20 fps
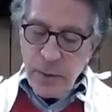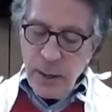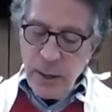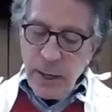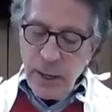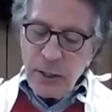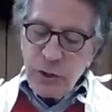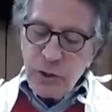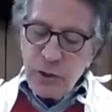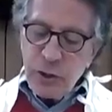
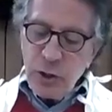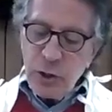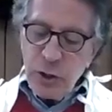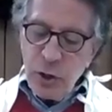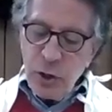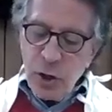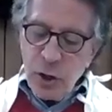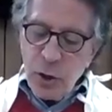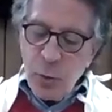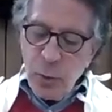It's to
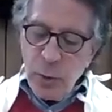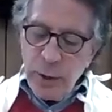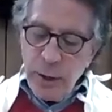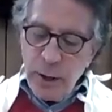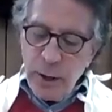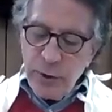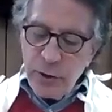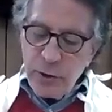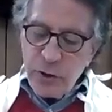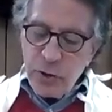look when
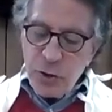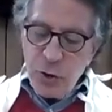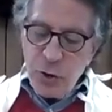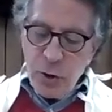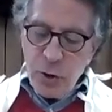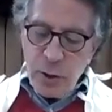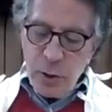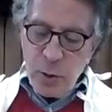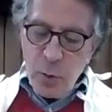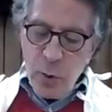others
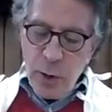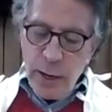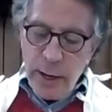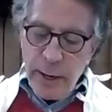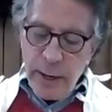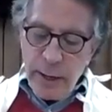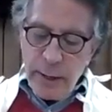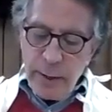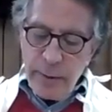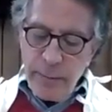turn
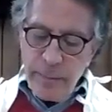away.